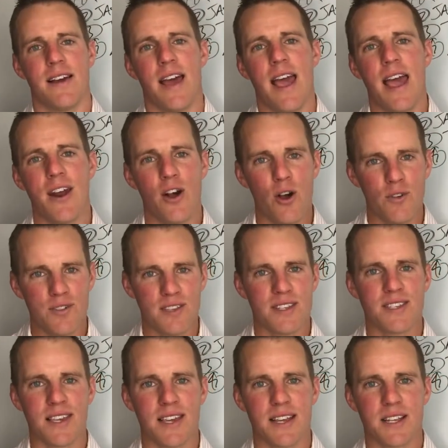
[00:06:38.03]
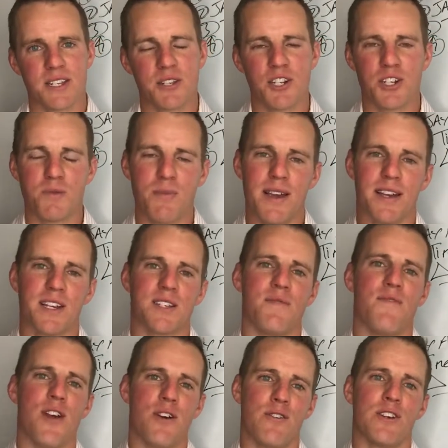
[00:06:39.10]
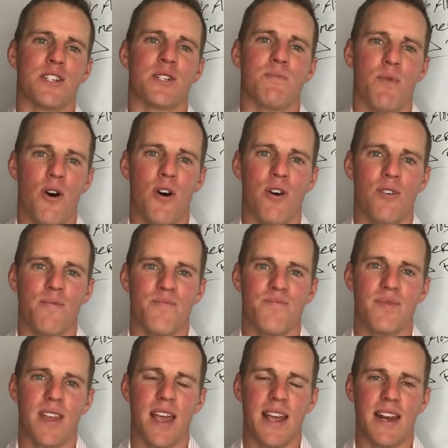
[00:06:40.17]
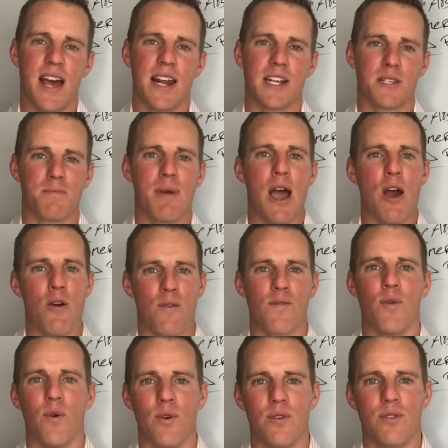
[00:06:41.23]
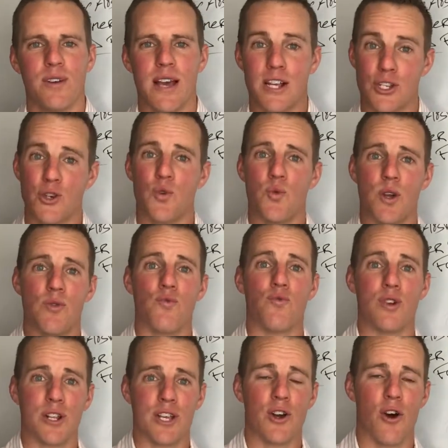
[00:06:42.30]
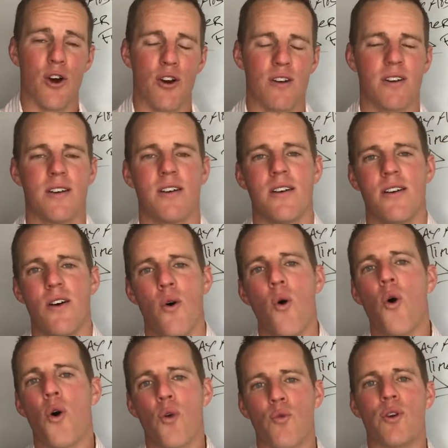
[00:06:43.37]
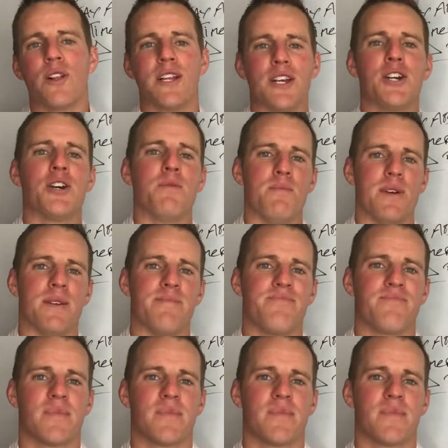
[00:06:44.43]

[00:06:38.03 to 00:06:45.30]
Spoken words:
and all these things just make us very small and not as powerful as who we really are or really could be.